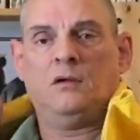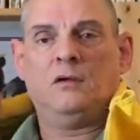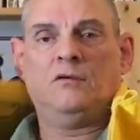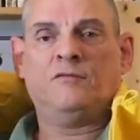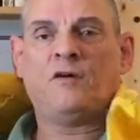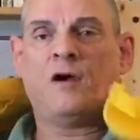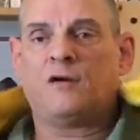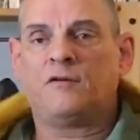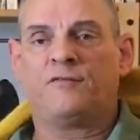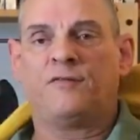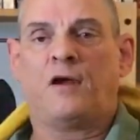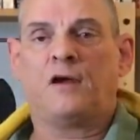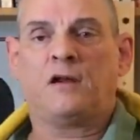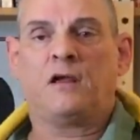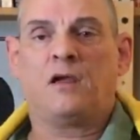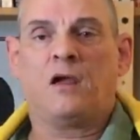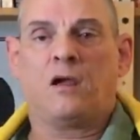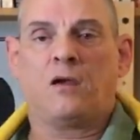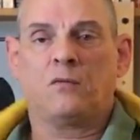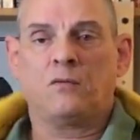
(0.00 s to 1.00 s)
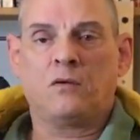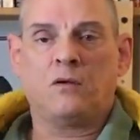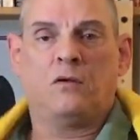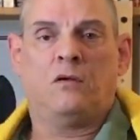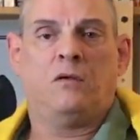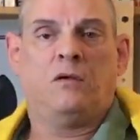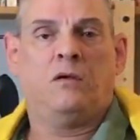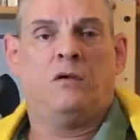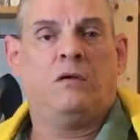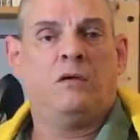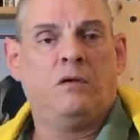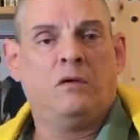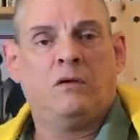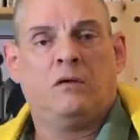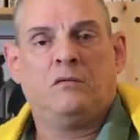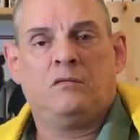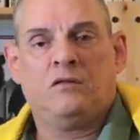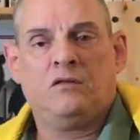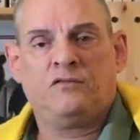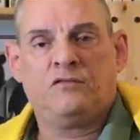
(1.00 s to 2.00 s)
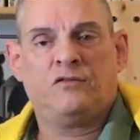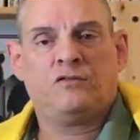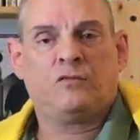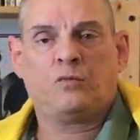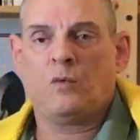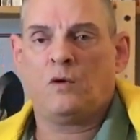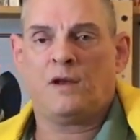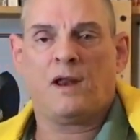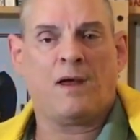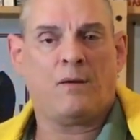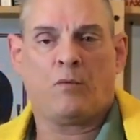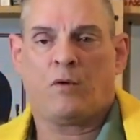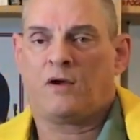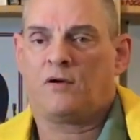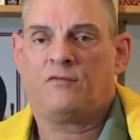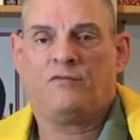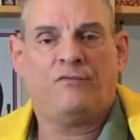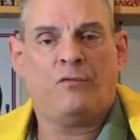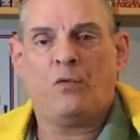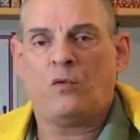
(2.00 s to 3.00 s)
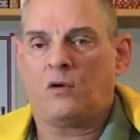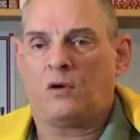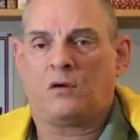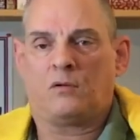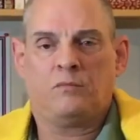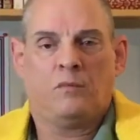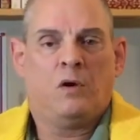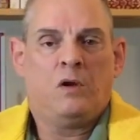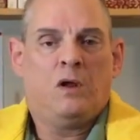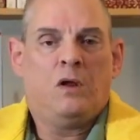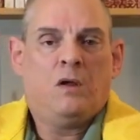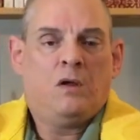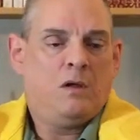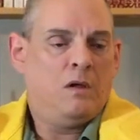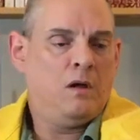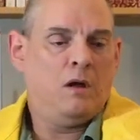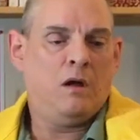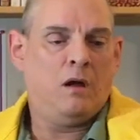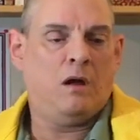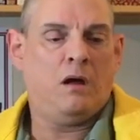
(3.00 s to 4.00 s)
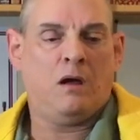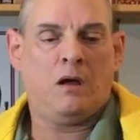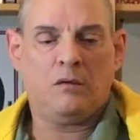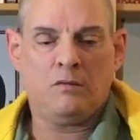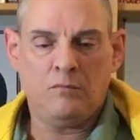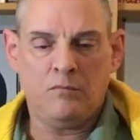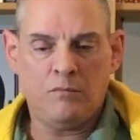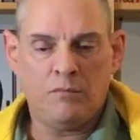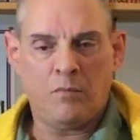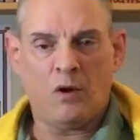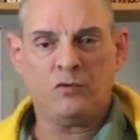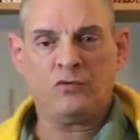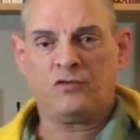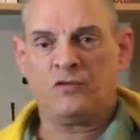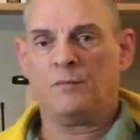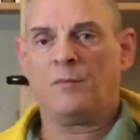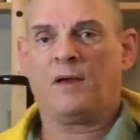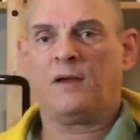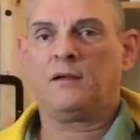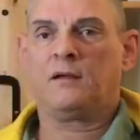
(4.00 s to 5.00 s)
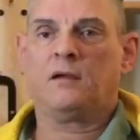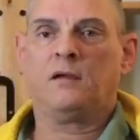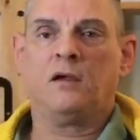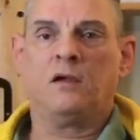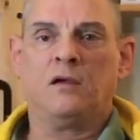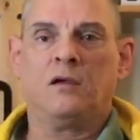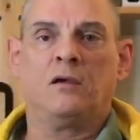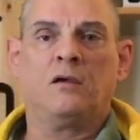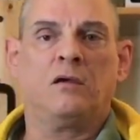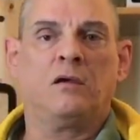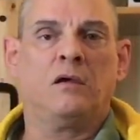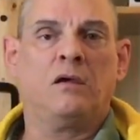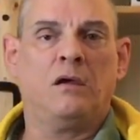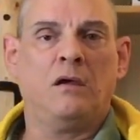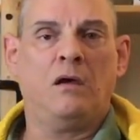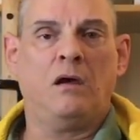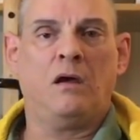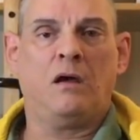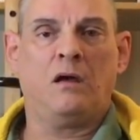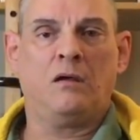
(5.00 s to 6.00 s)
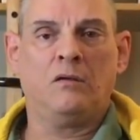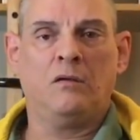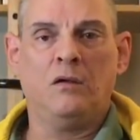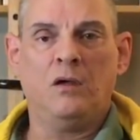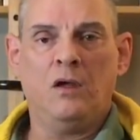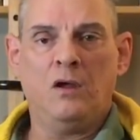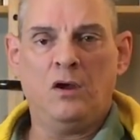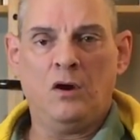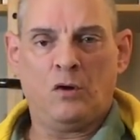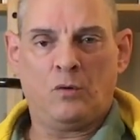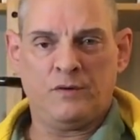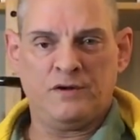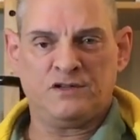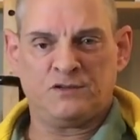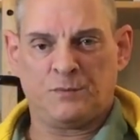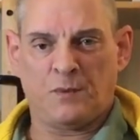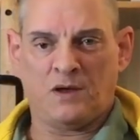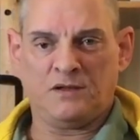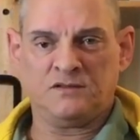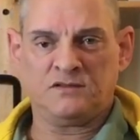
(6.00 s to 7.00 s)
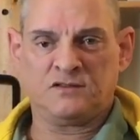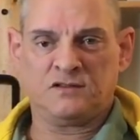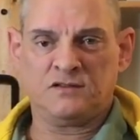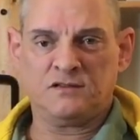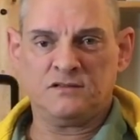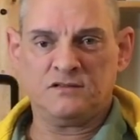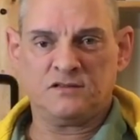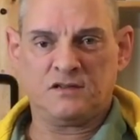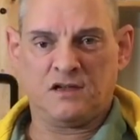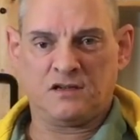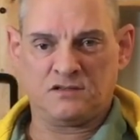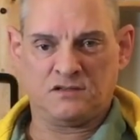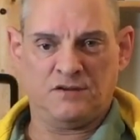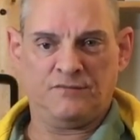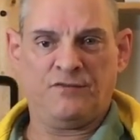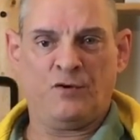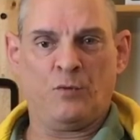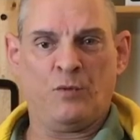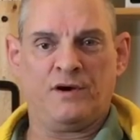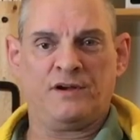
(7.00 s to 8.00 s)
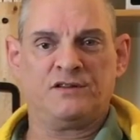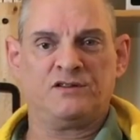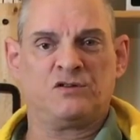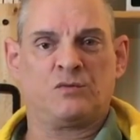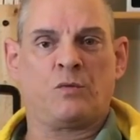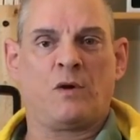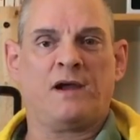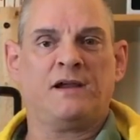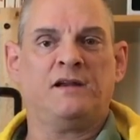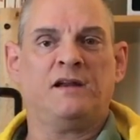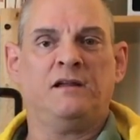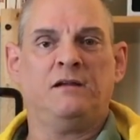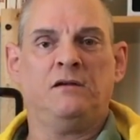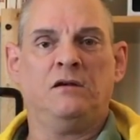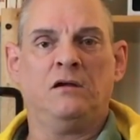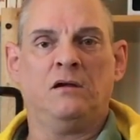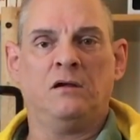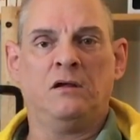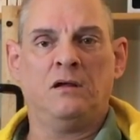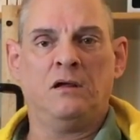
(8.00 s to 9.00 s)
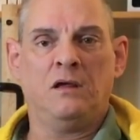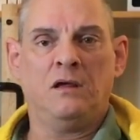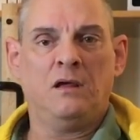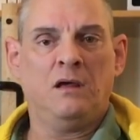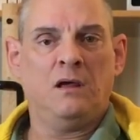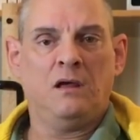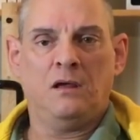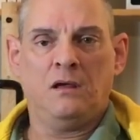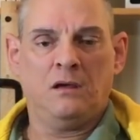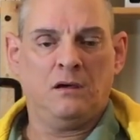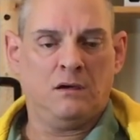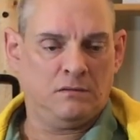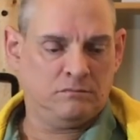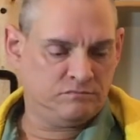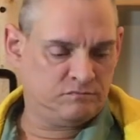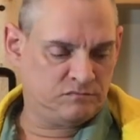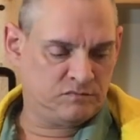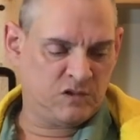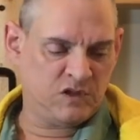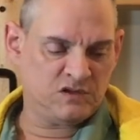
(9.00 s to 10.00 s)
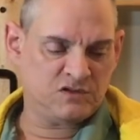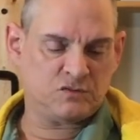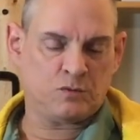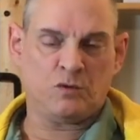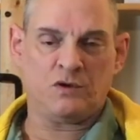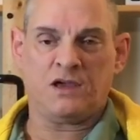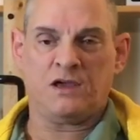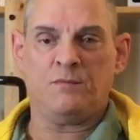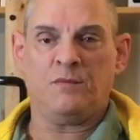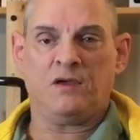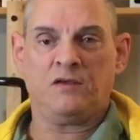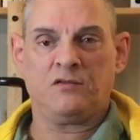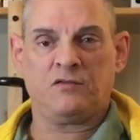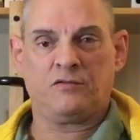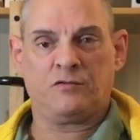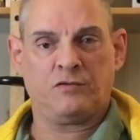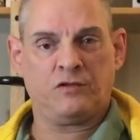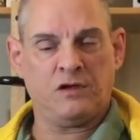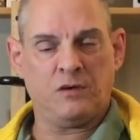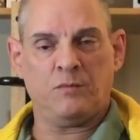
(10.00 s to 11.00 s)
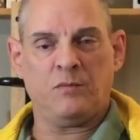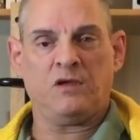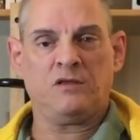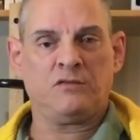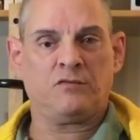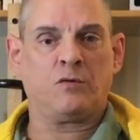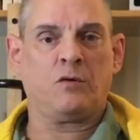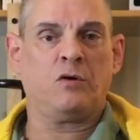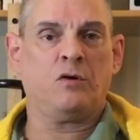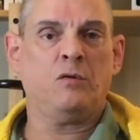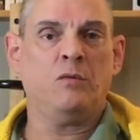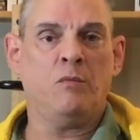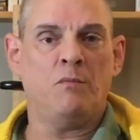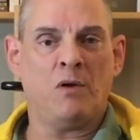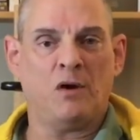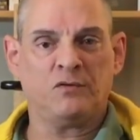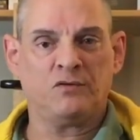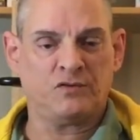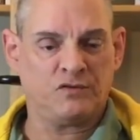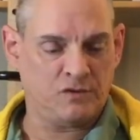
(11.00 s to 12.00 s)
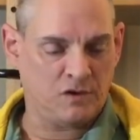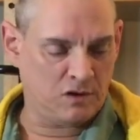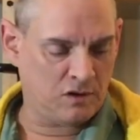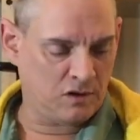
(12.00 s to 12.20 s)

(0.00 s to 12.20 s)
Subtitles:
Firefighting coat. This is what I wear for most of my responses, except for when it's raining. This will get me through most